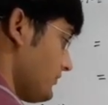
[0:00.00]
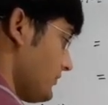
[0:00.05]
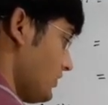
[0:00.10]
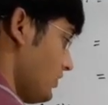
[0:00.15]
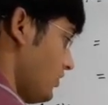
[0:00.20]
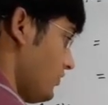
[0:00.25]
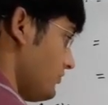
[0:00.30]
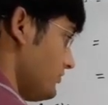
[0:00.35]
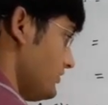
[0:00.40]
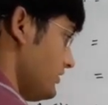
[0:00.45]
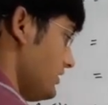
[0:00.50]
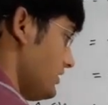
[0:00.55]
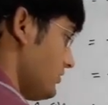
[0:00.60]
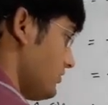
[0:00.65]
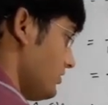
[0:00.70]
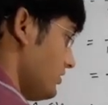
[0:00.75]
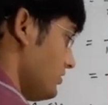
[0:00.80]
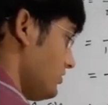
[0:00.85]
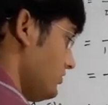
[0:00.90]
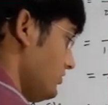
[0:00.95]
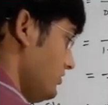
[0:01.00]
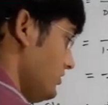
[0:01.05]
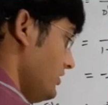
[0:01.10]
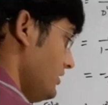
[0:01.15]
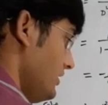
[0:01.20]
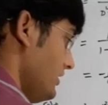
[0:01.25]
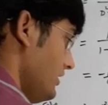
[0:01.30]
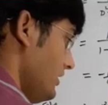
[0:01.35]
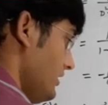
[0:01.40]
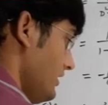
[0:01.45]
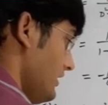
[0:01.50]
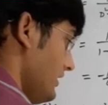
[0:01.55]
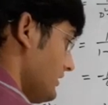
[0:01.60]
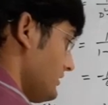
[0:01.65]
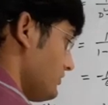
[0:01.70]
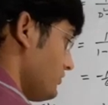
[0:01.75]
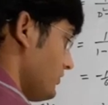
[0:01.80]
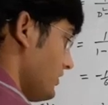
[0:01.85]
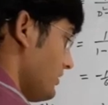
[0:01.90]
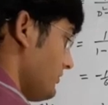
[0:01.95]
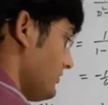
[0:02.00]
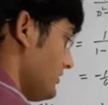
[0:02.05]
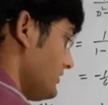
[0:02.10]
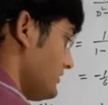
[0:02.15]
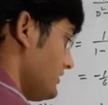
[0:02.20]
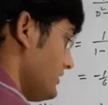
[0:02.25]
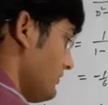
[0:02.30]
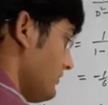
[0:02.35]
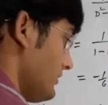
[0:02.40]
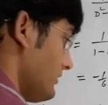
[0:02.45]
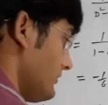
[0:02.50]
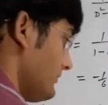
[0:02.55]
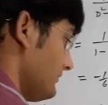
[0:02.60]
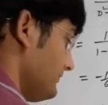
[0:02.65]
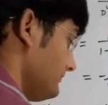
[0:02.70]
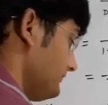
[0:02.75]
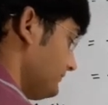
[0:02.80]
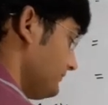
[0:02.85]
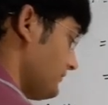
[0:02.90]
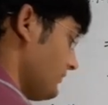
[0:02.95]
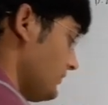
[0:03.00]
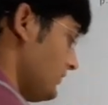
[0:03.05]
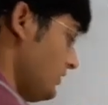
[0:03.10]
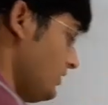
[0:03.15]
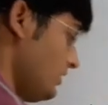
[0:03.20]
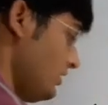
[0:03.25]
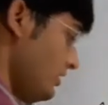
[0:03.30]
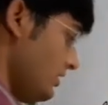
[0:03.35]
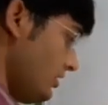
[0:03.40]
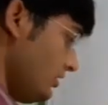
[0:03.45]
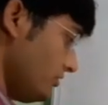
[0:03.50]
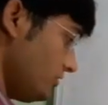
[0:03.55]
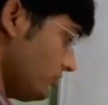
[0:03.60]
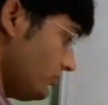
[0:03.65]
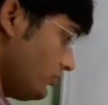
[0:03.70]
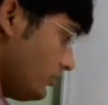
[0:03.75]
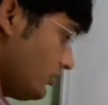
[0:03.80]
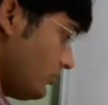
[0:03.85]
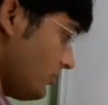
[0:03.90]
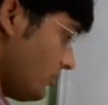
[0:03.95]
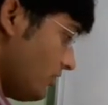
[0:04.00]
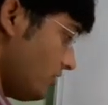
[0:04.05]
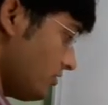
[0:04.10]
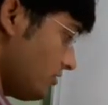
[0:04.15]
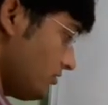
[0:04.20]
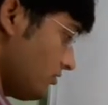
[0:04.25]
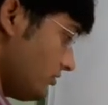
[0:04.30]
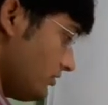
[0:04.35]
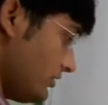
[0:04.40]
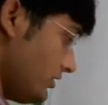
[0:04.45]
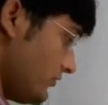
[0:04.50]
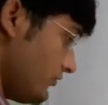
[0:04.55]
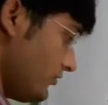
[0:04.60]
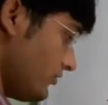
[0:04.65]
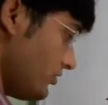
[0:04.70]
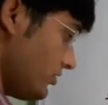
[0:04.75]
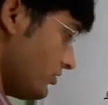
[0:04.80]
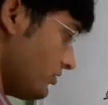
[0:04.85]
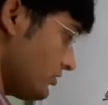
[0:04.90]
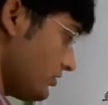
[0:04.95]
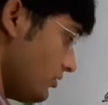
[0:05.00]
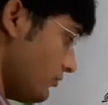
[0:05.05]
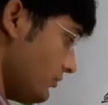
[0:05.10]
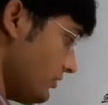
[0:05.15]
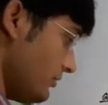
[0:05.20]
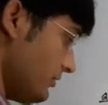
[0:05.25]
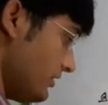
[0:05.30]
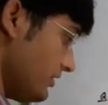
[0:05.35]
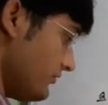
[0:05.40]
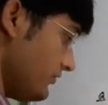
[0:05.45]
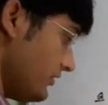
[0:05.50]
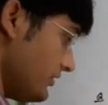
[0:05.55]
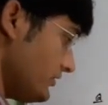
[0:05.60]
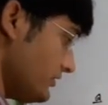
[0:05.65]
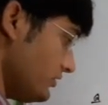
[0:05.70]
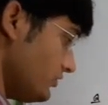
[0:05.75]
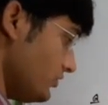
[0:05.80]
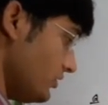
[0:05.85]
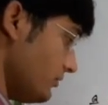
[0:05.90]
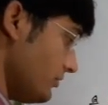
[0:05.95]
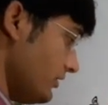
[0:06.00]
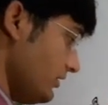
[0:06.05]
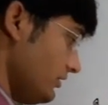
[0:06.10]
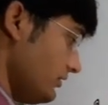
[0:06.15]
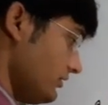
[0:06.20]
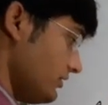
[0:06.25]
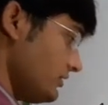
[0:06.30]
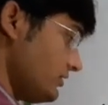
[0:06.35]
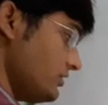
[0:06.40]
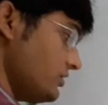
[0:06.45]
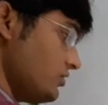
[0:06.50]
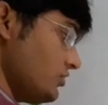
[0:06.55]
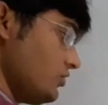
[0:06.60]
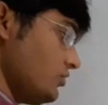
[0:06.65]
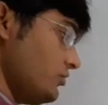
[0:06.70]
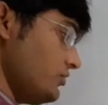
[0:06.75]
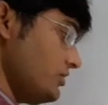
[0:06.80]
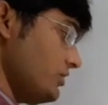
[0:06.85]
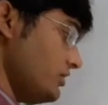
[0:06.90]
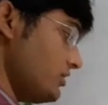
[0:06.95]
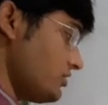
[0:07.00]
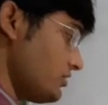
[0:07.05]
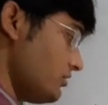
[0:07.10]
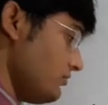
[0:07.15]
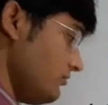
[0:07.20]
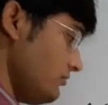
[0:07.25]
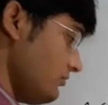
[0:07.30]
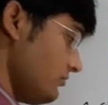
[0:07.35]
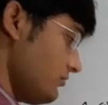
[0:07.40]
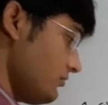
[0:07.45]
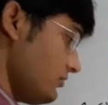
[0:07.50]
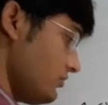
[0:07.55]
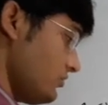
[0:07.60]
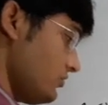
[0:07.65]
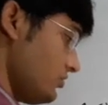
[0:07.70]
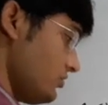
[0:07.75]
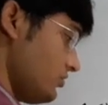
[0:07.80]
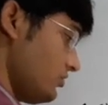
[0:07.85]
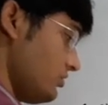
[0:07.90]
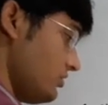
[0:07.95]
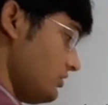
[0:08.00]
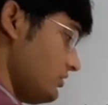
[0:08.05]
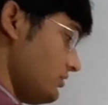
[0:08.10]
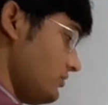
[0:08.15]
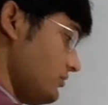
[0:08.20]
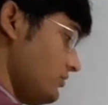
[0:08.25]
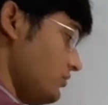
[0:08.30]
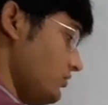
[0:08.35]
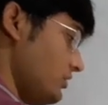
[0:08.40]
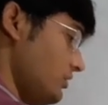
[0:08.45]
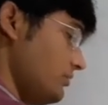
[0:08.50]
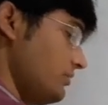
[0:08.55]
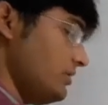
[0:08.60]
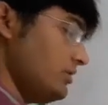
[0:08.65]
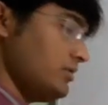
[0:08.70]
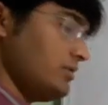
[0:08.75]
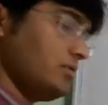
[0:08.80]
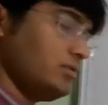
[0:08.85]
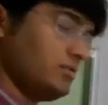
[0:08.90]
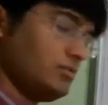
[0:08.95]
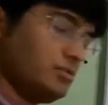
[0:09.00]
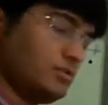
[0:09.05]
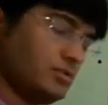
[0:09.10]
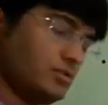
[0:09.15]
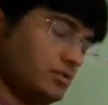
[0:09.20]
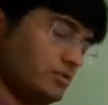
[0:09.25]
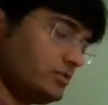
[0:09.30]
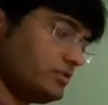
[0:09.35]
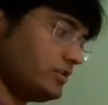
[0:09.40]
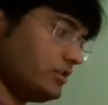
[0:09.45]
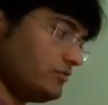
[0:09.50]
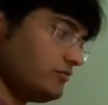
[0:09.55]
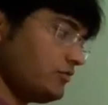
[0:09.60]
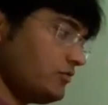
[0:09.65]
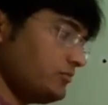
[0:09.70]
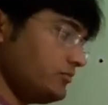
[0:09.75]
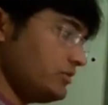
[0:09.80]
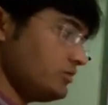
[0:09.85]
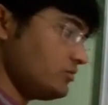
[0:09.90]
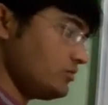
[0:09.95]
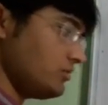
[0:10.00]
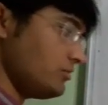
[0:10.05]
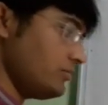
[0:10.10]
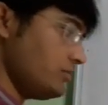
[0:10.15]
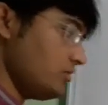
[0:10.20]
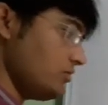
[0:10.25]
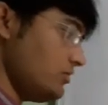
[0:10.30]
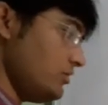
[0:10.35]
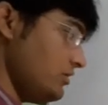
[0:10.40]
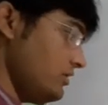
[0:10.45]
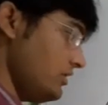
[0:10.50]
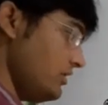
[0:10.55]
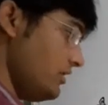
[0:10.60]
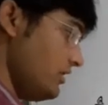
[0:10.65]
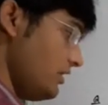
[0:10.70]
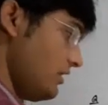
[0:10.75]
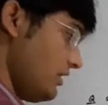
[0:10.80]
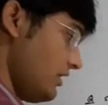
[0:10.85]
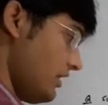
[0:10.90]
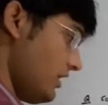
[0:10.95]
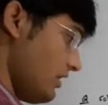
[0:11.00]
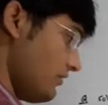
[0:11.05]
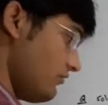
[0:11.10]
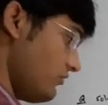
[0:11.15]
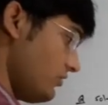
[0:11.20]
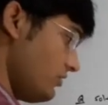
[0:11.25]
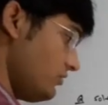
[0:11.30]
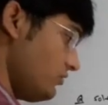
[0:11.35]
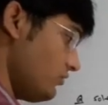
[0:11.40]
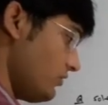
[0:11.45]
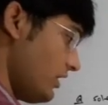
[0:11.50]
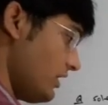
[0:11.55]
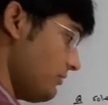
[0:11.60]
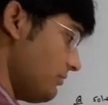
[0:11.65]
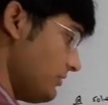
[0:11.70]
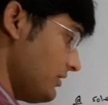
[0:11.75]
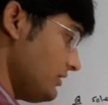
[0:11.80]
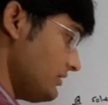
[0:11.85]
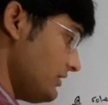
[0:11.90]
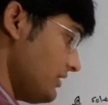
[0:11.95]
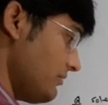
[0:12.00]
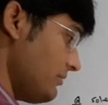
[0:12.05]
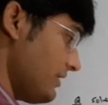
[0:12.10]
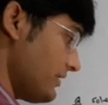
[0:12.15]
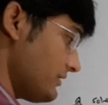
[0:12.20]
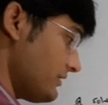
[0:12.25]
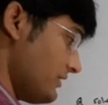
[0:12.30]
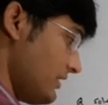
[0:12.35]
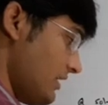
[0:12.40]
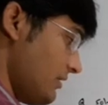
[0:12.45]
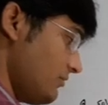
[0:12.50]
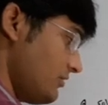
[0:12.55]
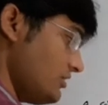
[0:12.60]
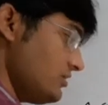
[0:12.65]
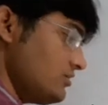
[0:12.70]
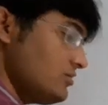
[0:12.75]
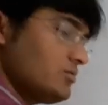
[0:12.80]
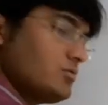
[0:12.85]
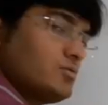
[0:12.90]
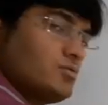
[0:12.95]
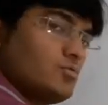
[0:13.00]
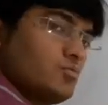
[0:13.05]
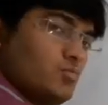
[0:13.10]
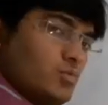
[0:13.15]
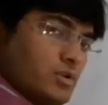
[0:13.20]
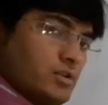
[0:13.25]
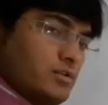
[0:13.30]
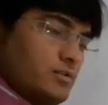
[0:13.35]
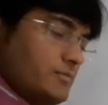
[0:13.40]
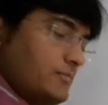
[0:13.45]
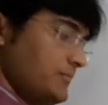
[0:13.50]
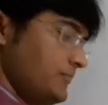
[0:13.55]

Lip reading: of z equal to xy plus 7. So therefore our complementary function will be, this is your homogeneous term, so this will be, the CF of this will be your f1 y plus mx, m is 1.